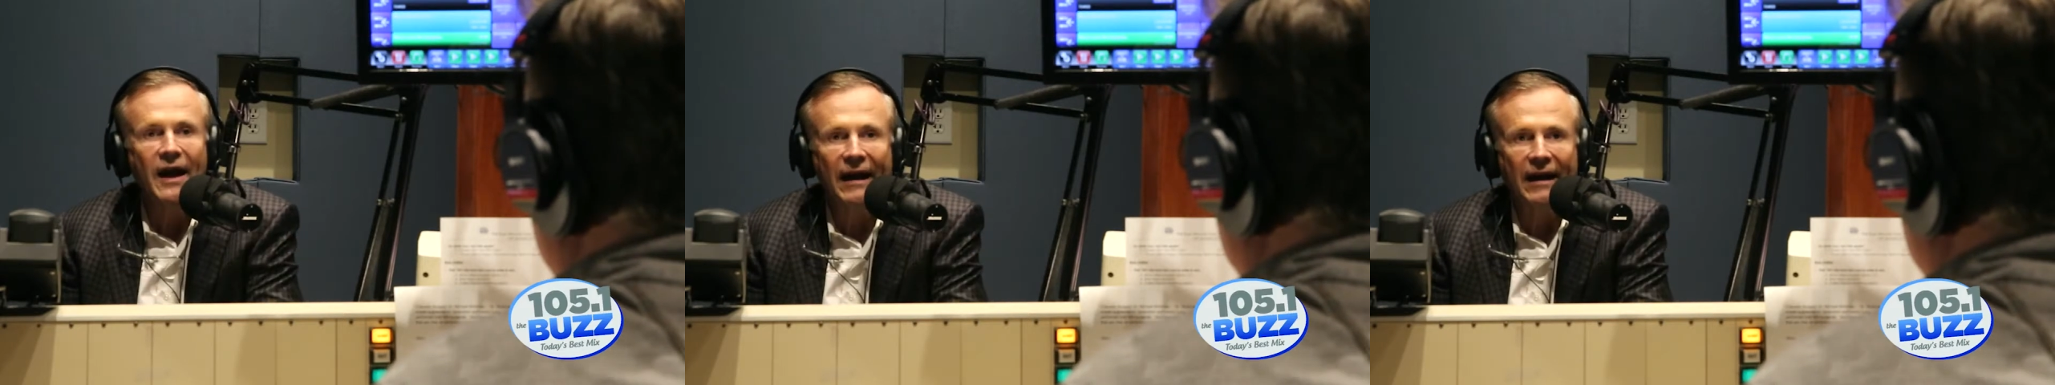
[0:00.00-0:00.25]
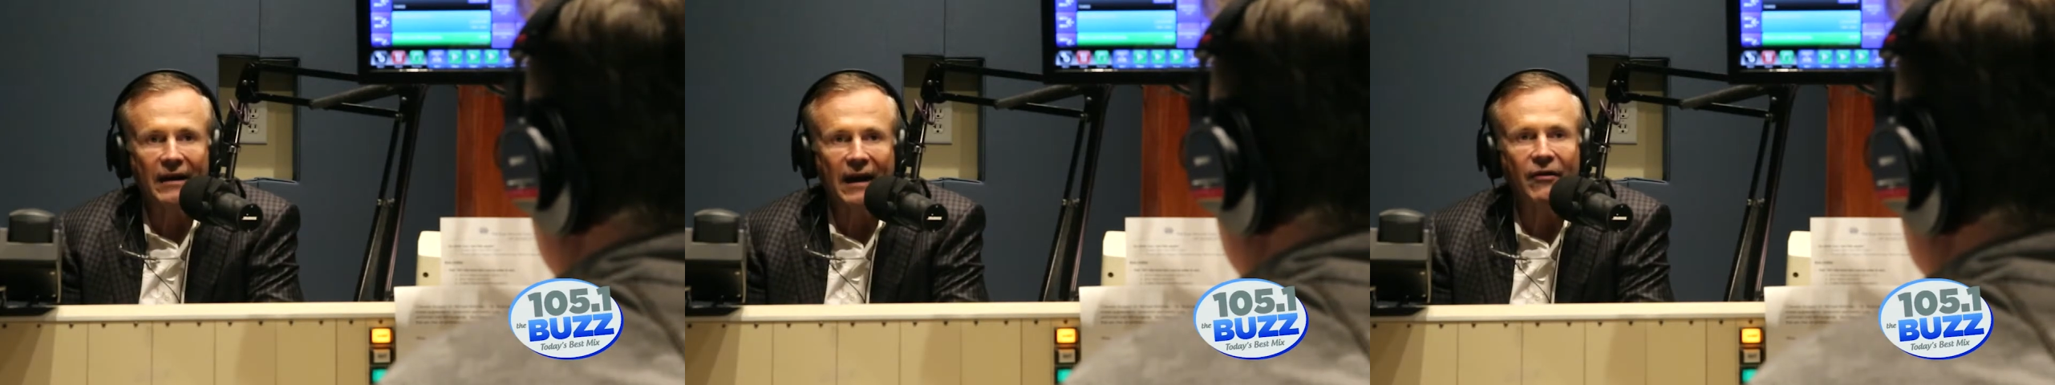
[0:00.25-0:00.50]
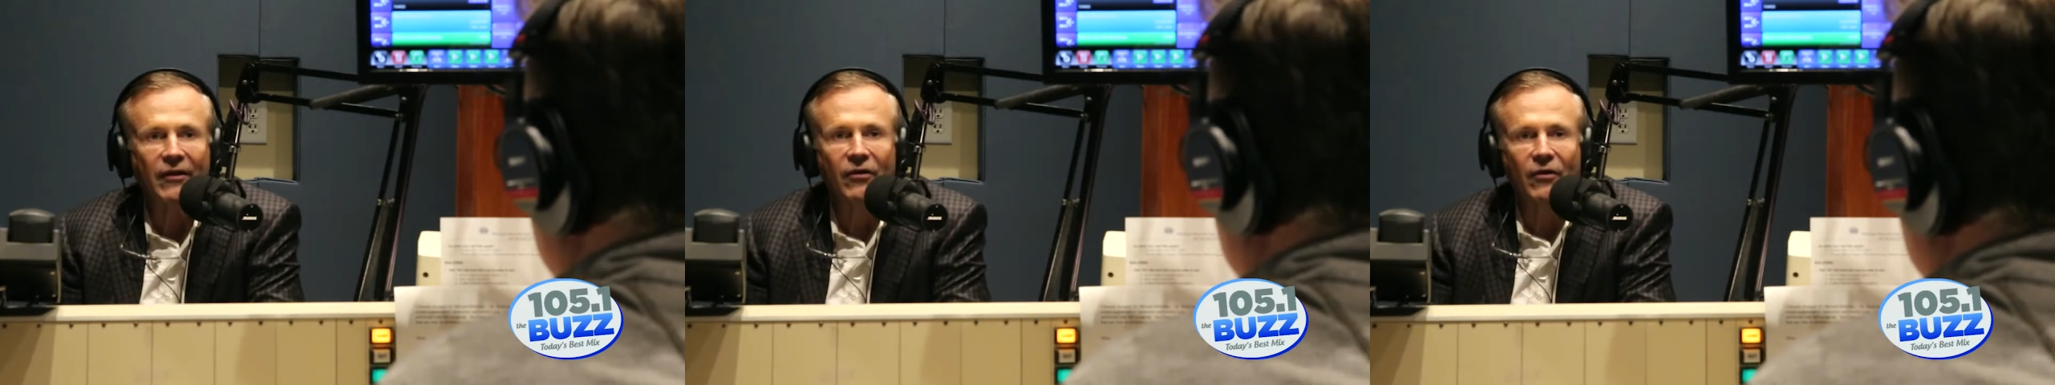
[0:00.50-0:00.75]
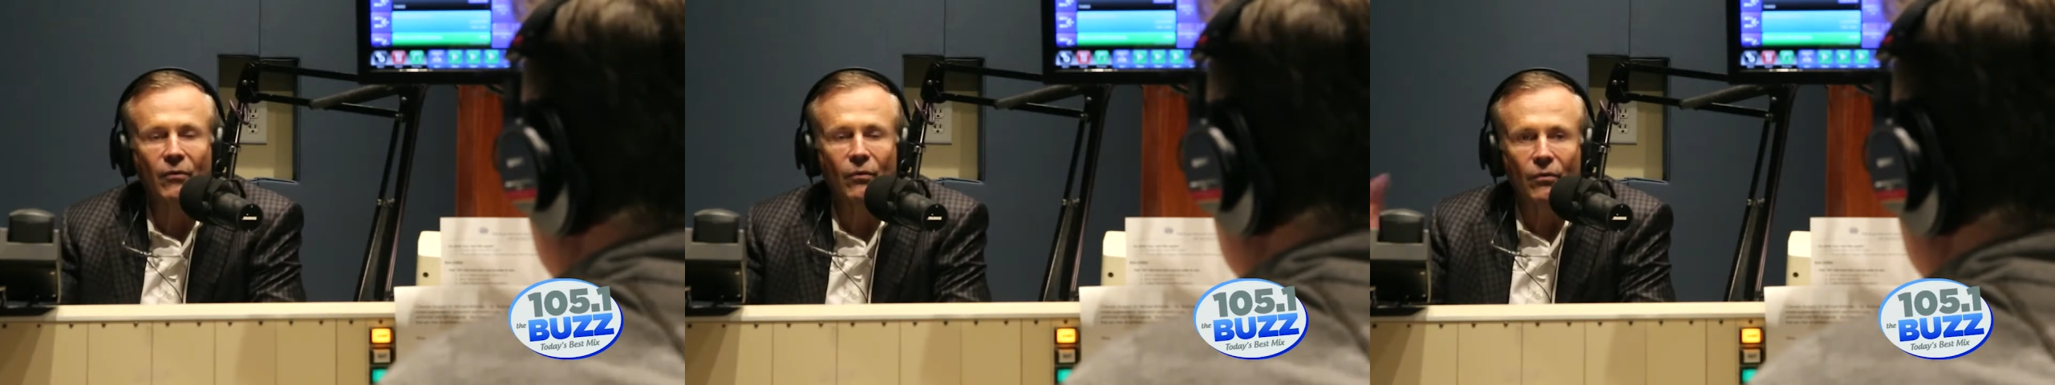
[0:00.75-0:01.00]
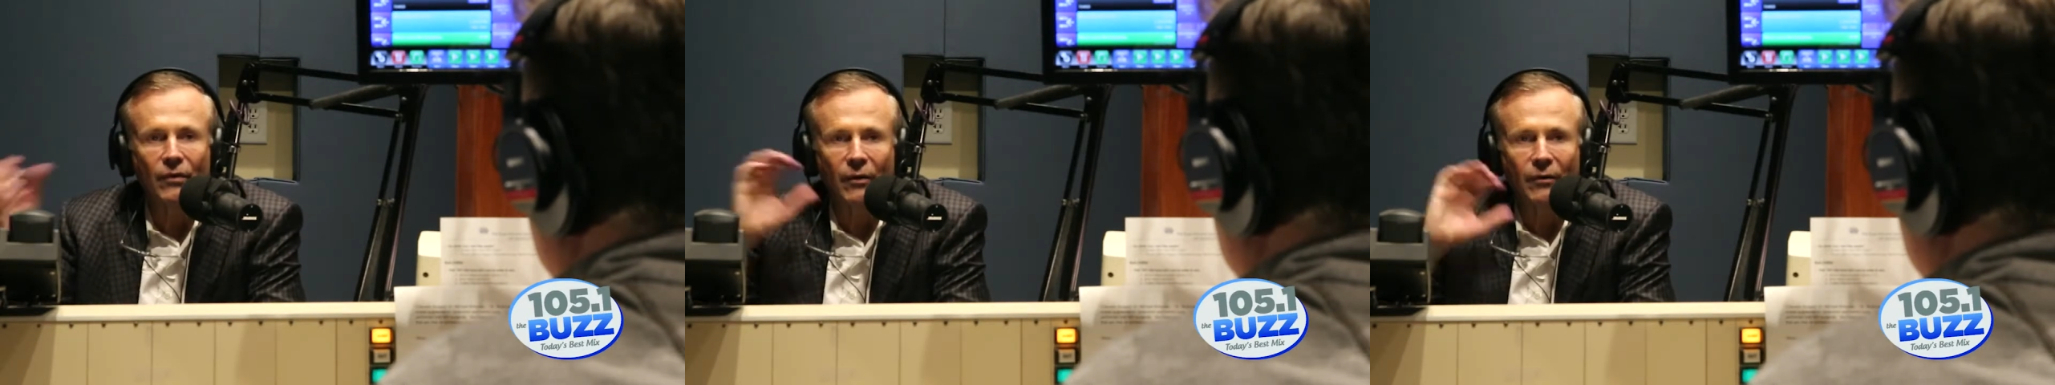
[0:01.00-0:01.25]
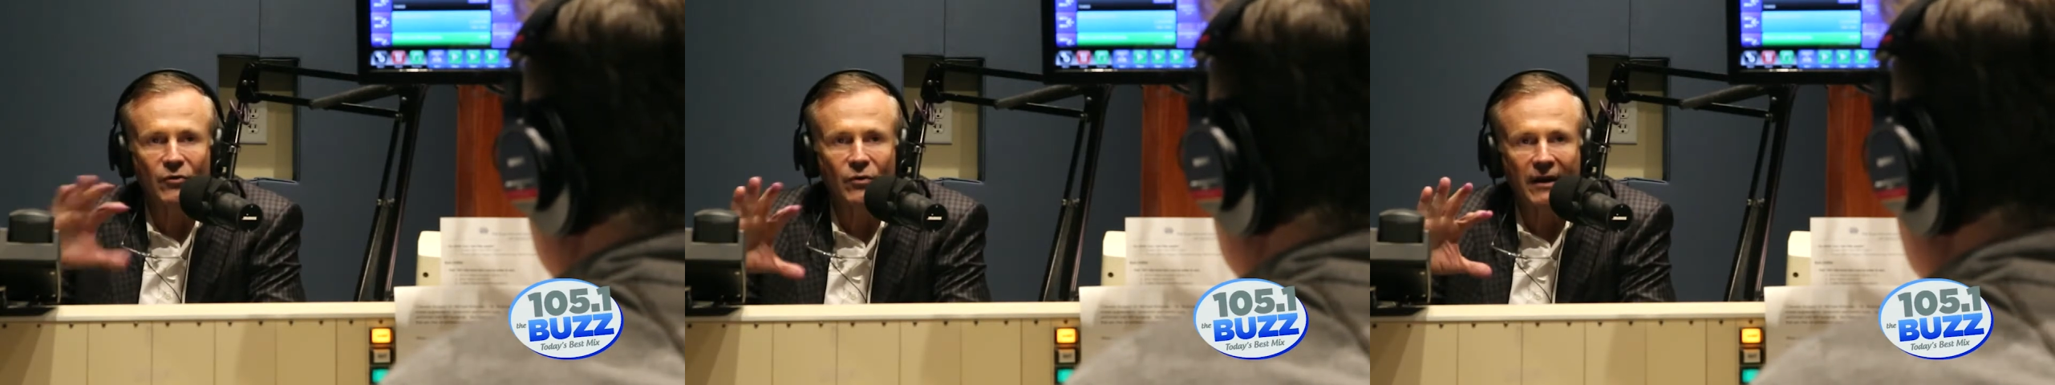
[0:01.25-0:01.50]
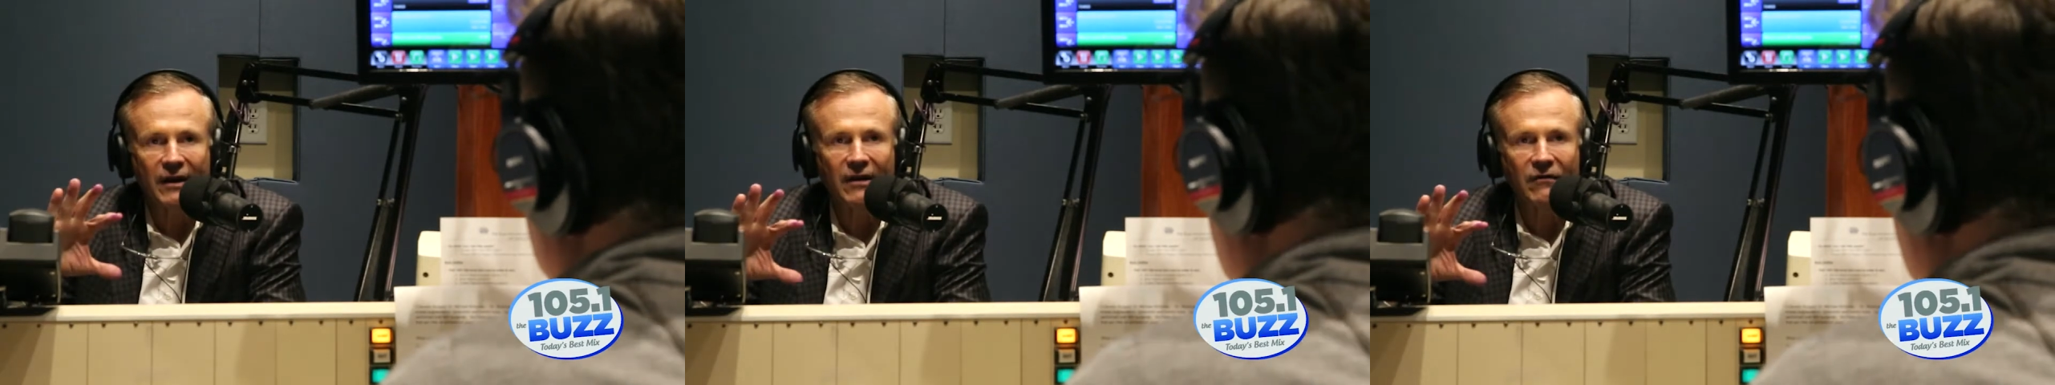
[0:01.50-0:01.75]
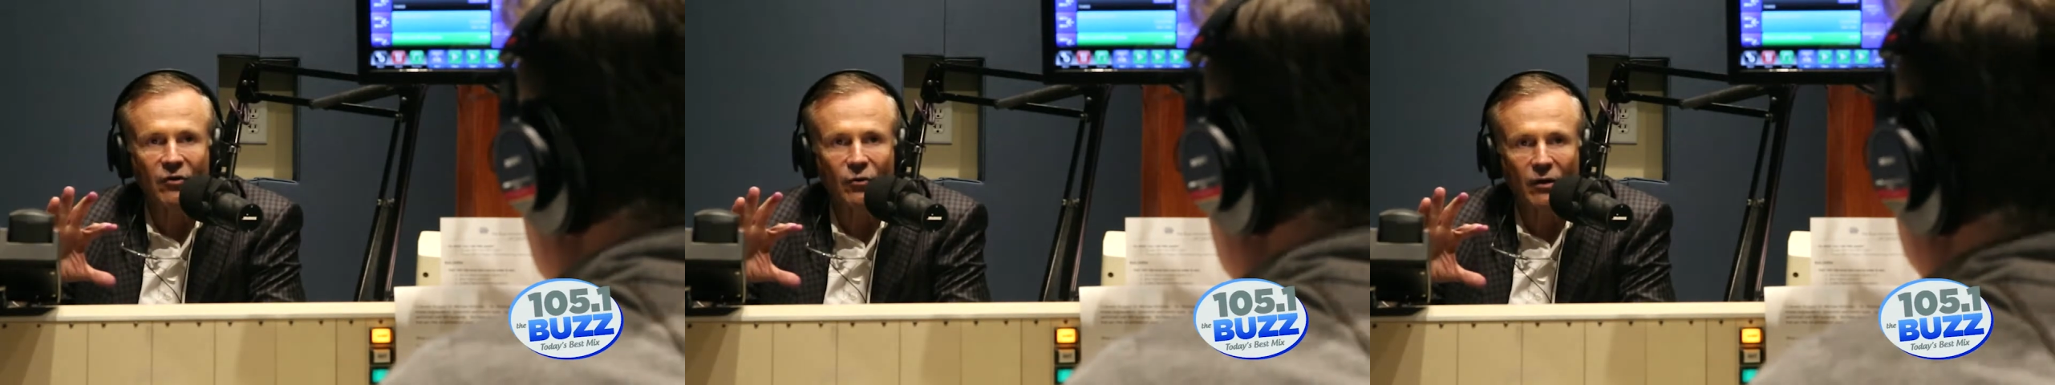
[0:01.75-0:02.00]
and I think we try to
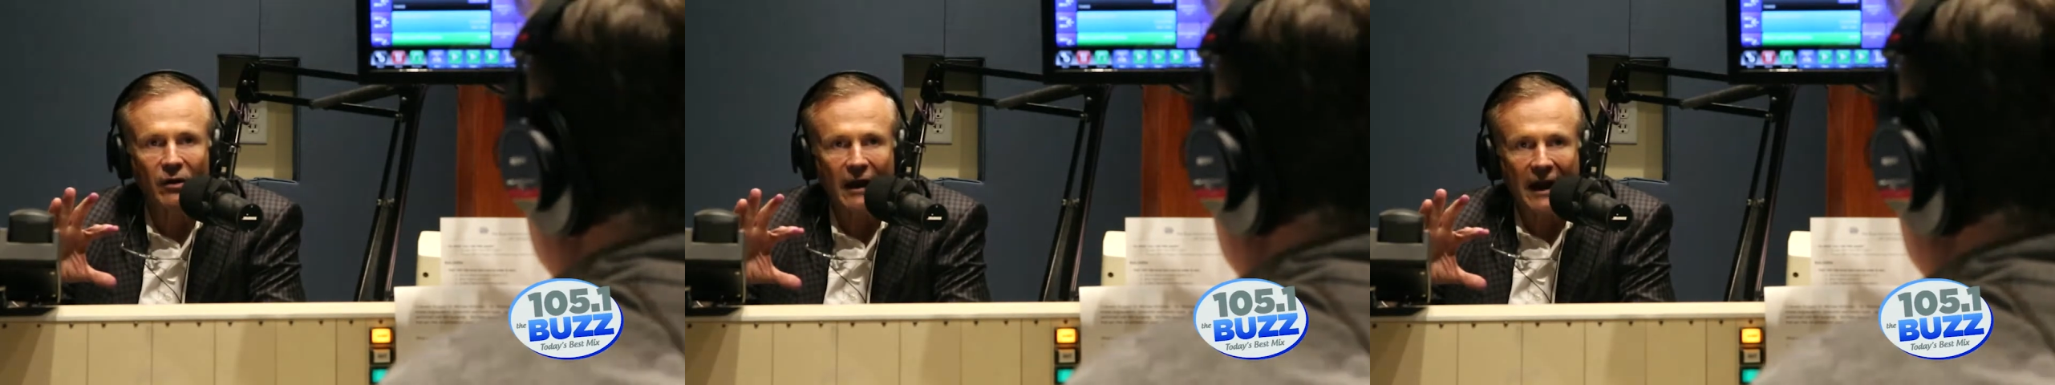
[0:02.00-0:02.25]
give you a real